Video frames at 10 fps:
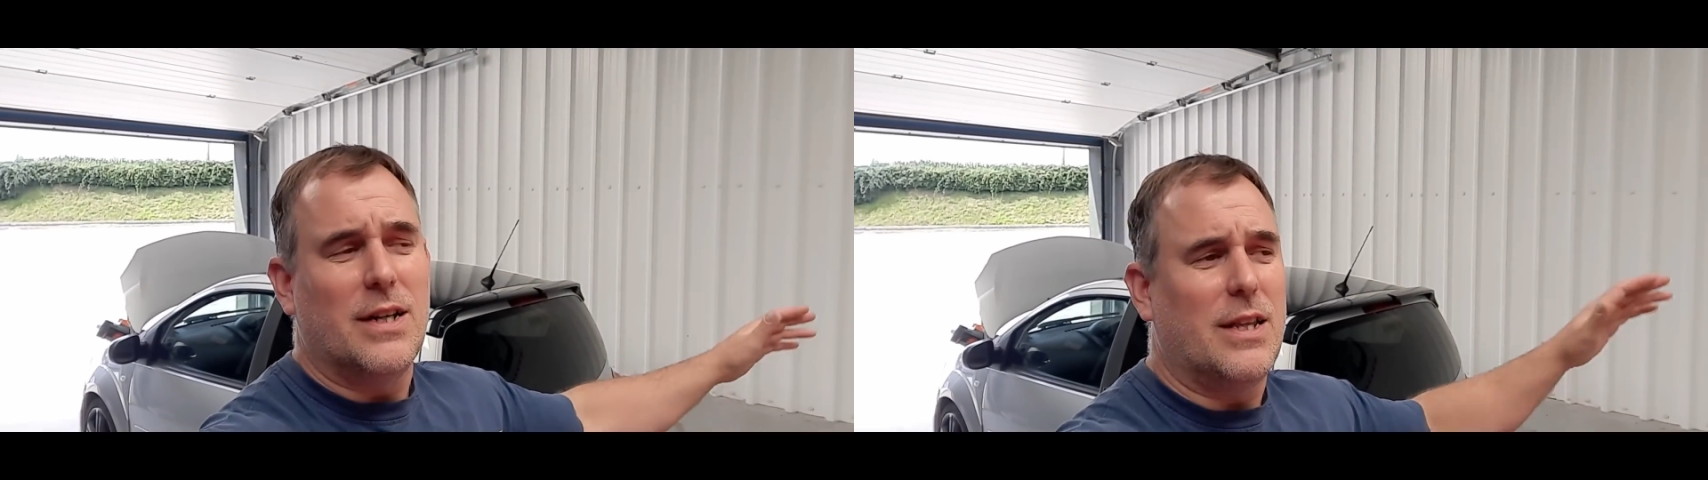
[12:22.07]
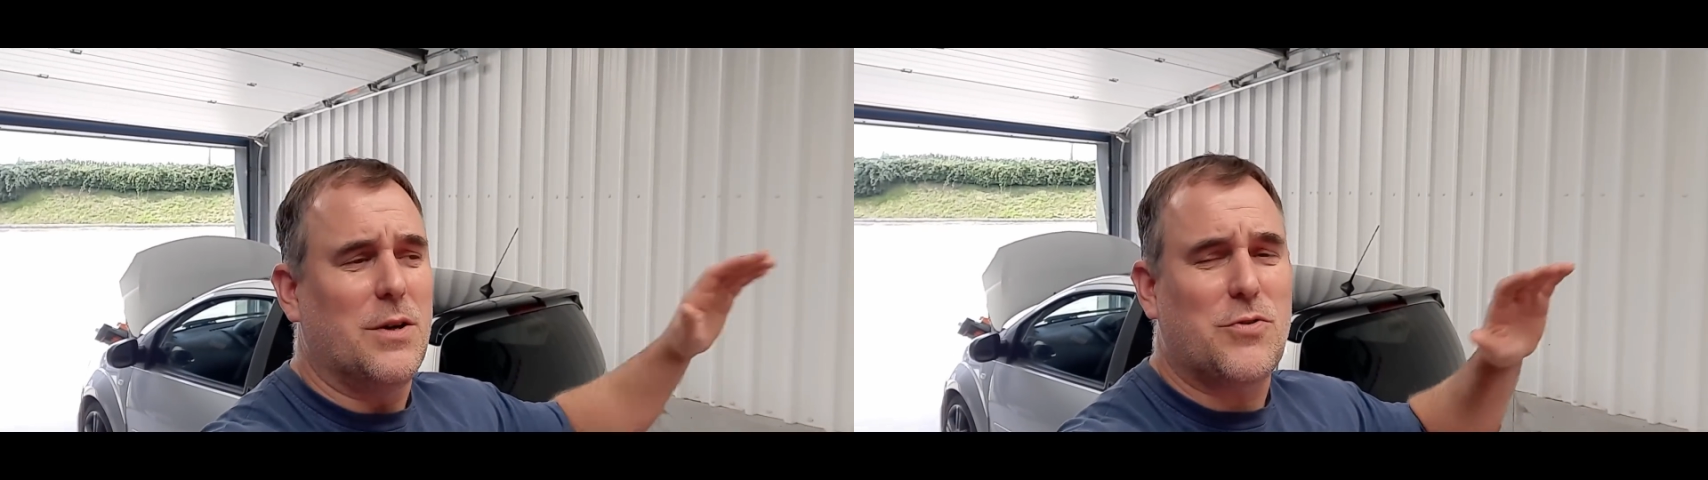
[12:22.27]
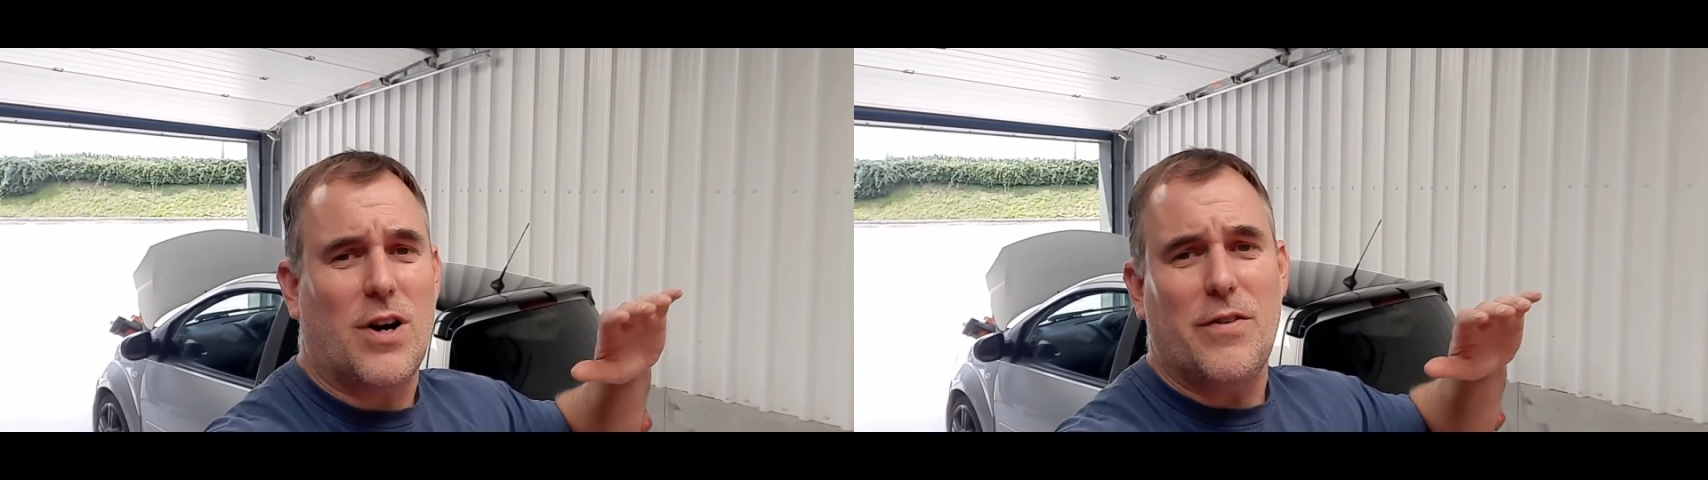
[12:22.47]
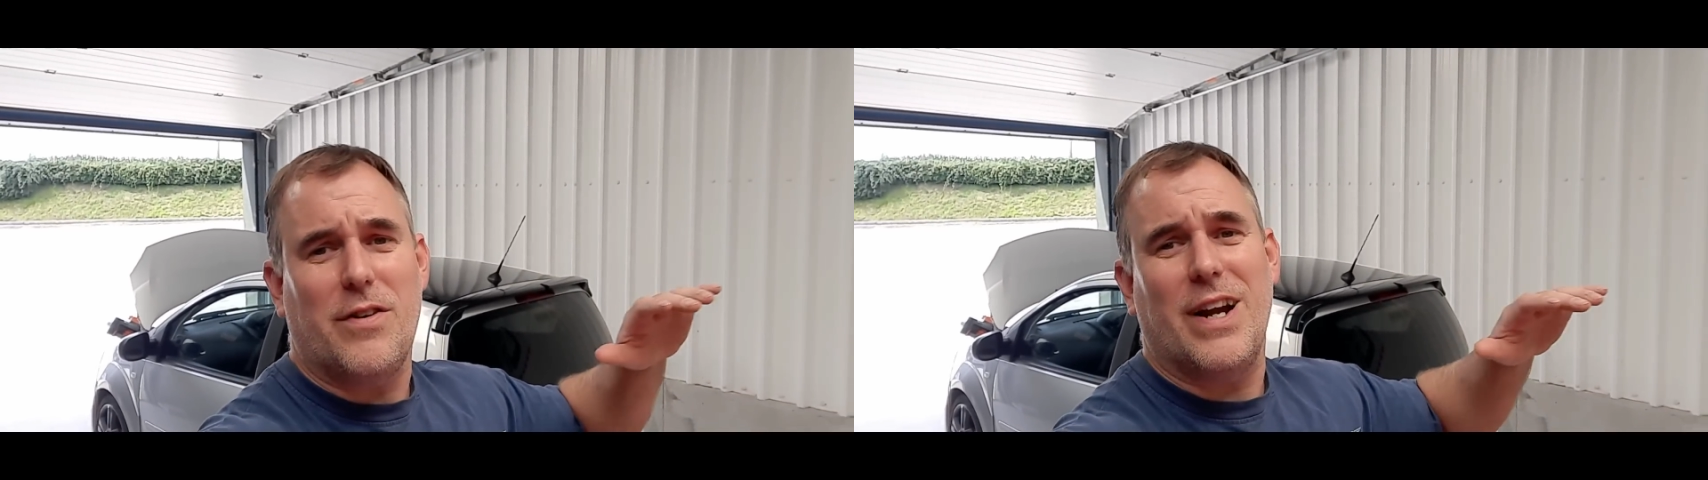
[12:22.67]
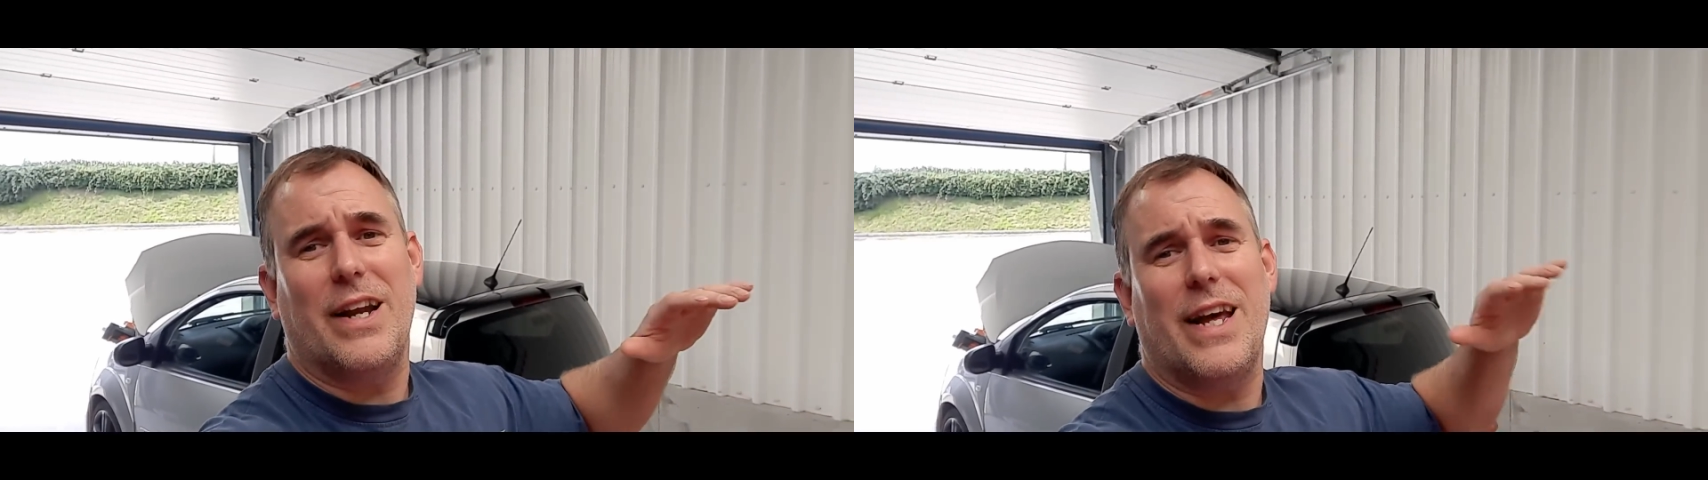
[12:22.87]
They're driving
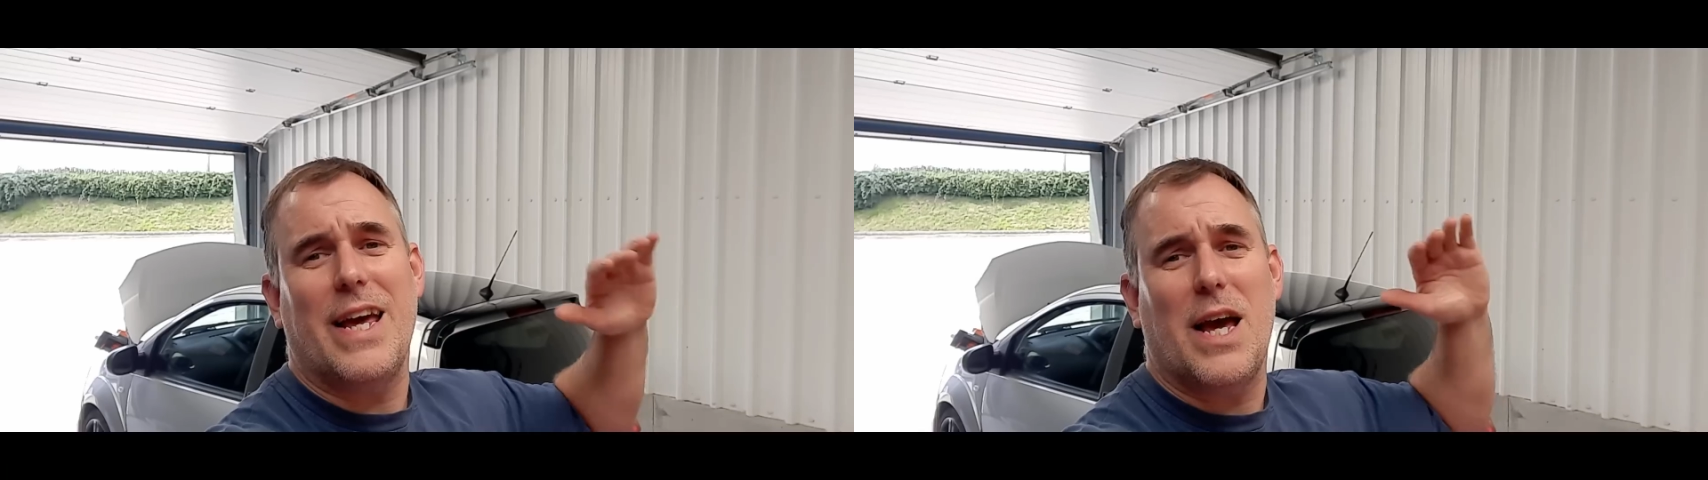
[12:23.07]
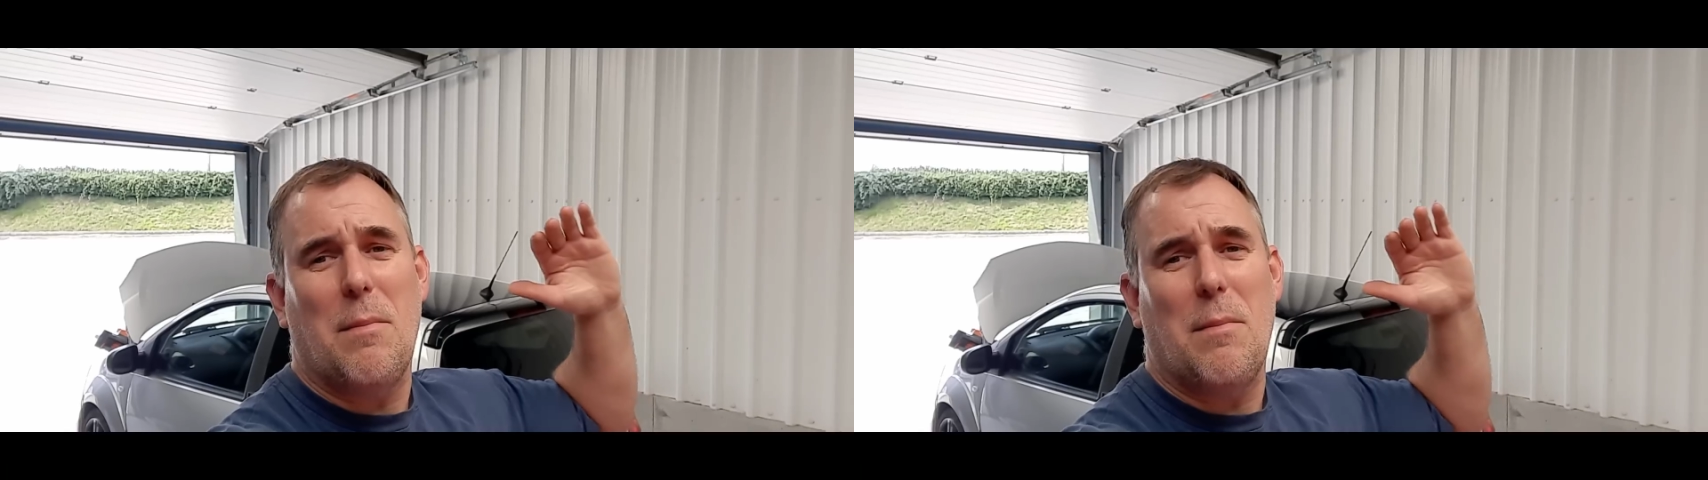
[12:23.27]
around. They hit a